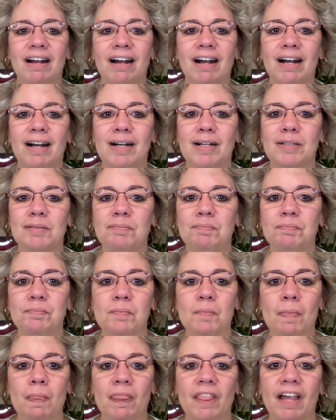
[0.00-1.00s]
I
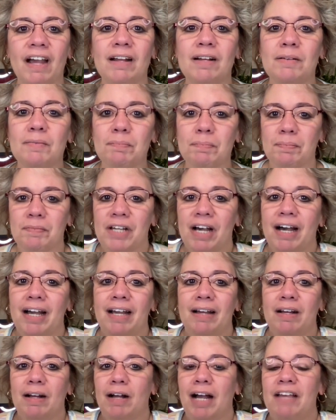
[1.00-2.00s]

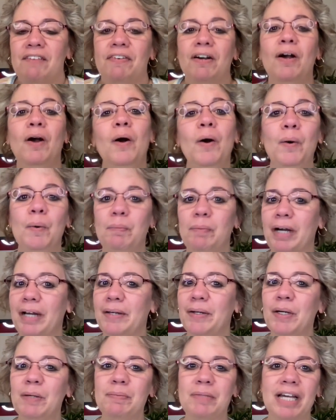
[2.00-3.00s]

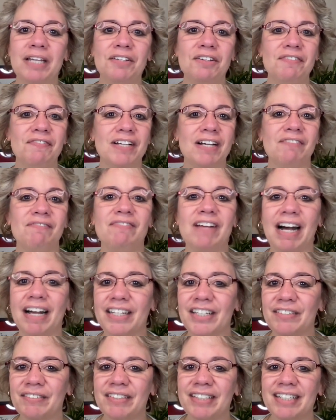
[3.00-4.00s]
hope that you found
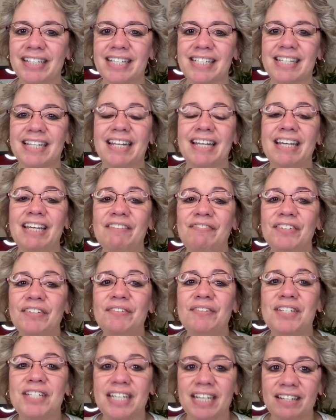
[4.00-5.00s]
value in this. And if
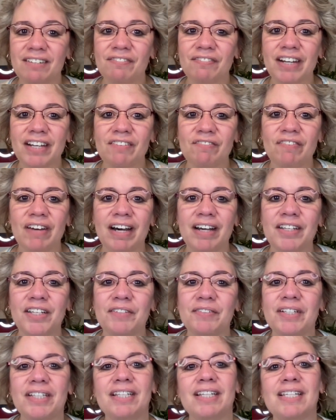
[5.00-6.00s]
you did find
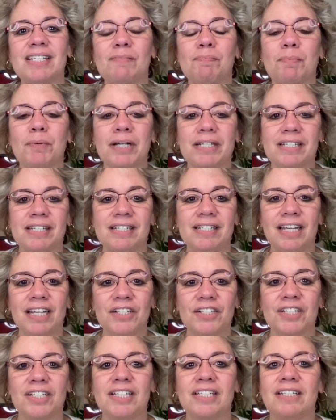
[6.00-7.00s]
value in this
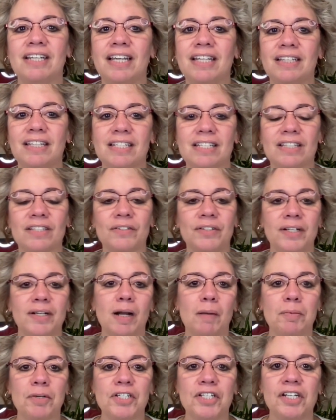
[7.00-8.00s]
presentation tonight, this
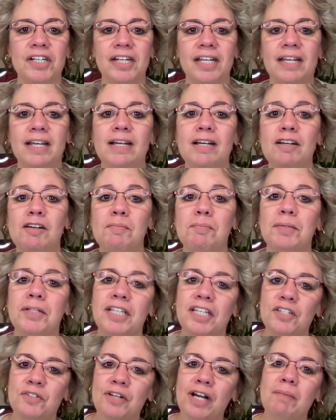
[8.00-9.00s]
learning opportunity,
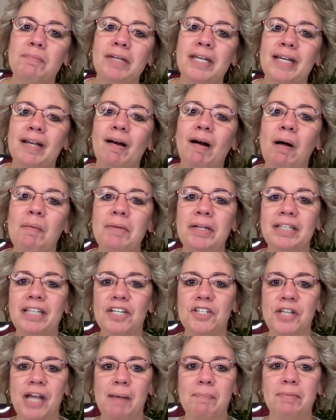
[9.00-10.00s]
please drop me a comment in
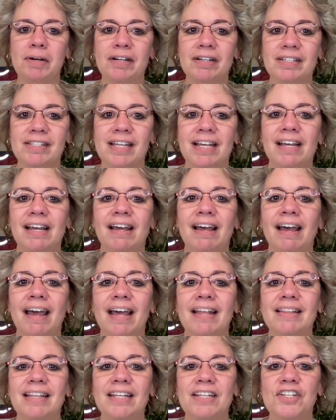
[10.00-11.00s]
the chat box
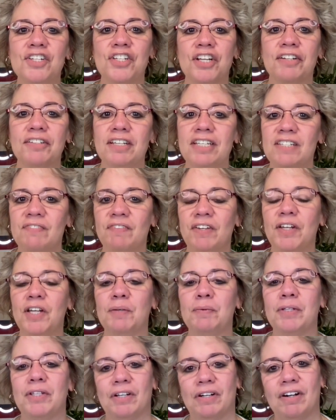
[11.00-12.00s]
and then share this
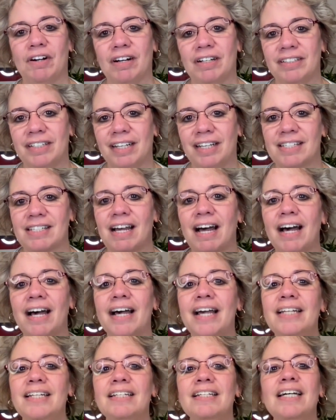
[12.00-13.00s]
video with your colleagues.
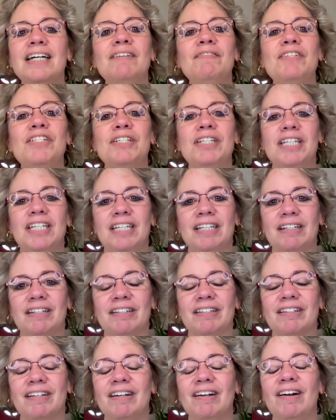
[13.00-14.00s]
I'd love to
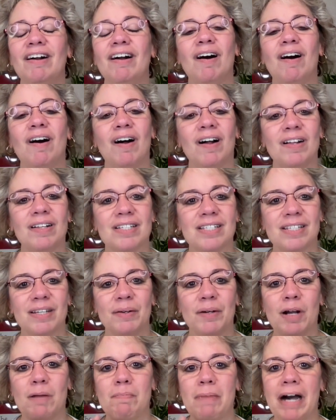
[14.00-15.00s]
hear
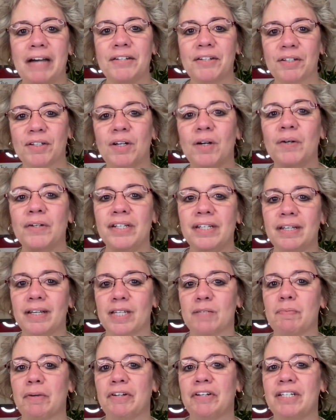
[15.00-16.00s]
also about your coding
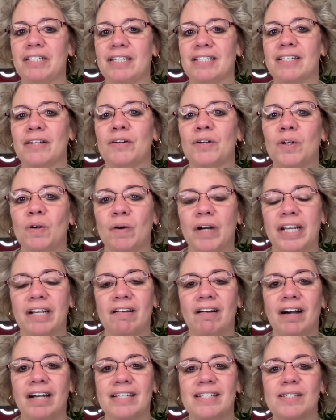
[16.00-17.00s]
experiences that are
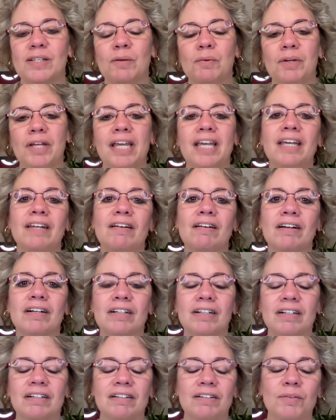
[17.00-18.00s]
going on. So in
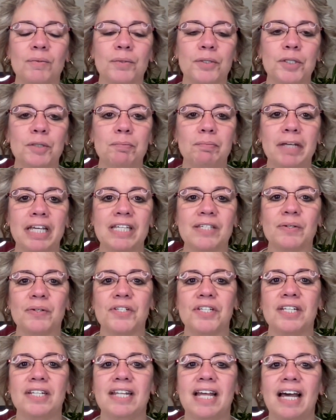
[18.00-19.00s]
our group, make
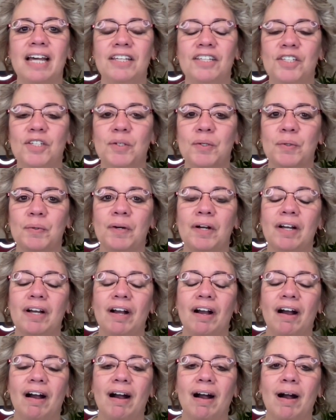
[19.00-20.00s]
certain that you
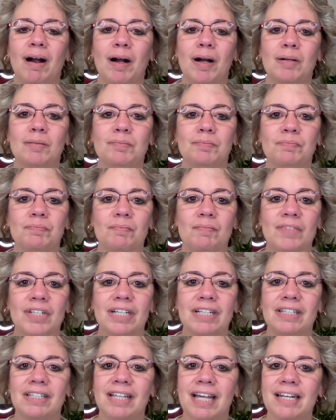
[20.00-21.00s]

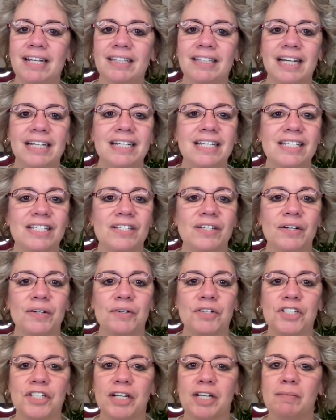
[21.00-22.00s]
let us
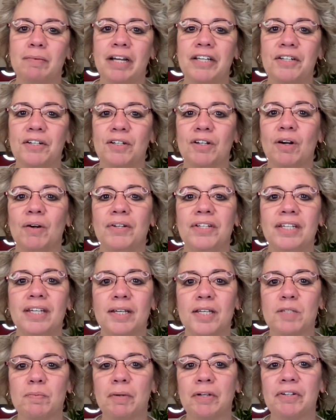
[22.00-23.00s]
know. Share about your coding
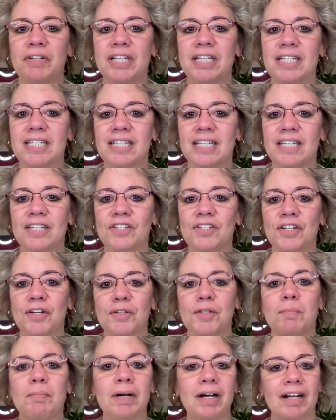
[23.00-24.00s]
experiences,
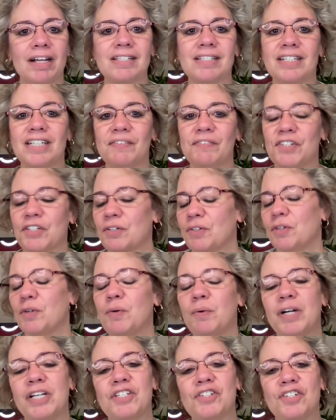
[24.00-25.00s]
share the positives, share the
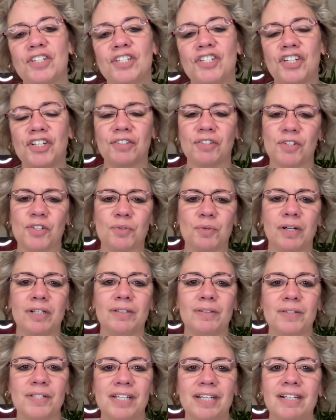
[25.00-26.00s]
questions, share the
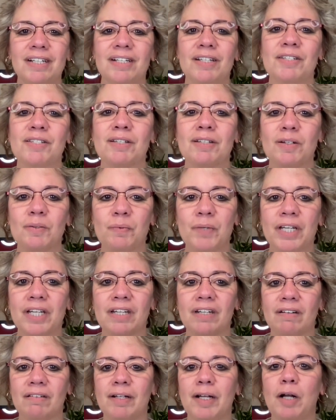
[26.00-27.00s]
struggles, so that we
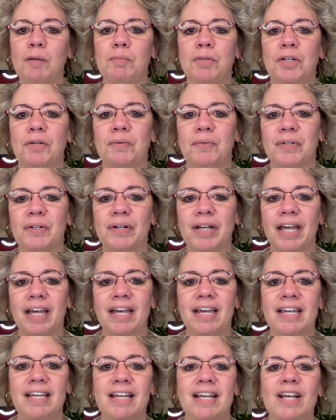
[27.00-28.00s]
can all help you,
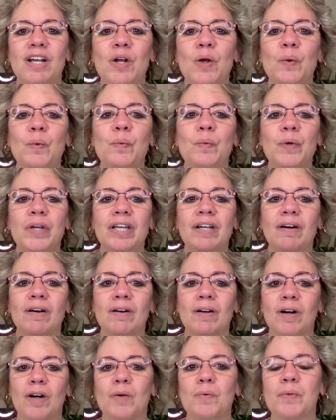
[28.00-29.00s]
okay? We
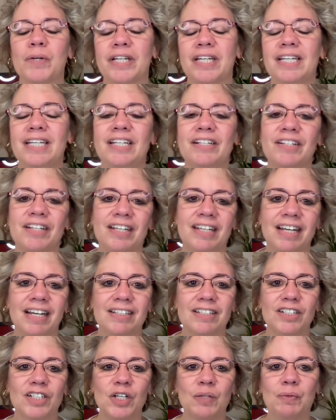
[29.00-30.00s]
are all working here
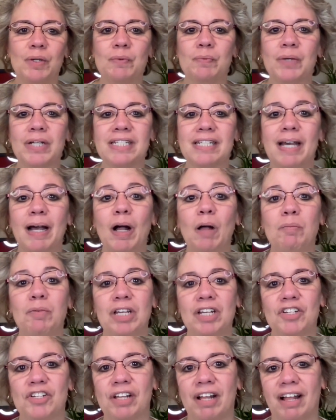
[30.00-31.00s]
together and we want to help
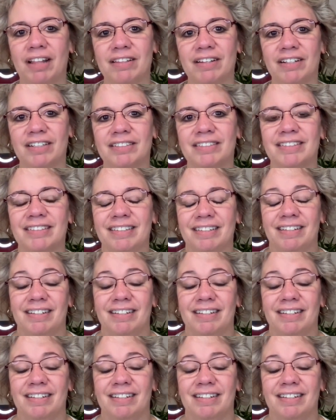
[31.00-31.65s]
each other.